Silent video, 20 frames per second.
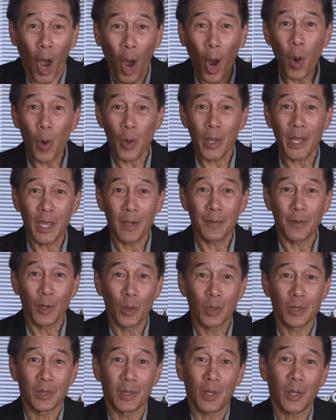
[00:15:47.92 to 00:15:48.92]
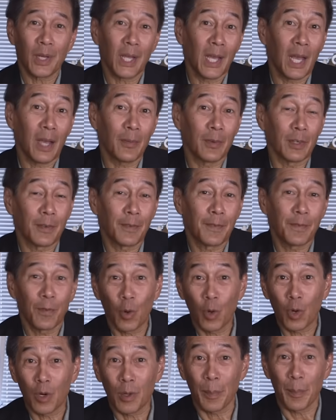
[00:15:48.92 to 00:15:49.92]
Okay, folks, there you have it.
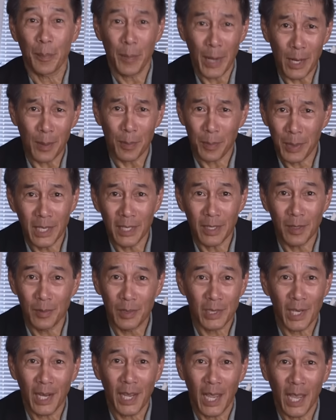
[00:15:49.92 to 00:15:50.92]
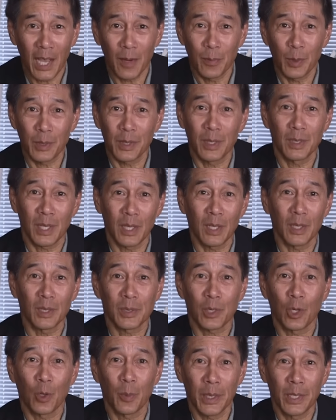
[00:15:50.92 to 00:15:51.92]
4 pet peeves I have with the
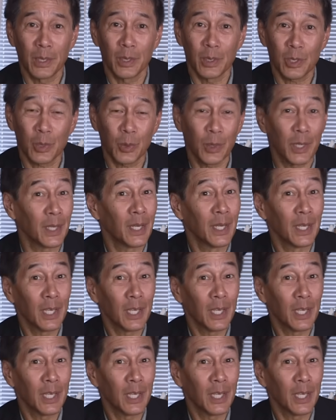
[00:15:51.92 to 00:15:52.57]
telescope industry.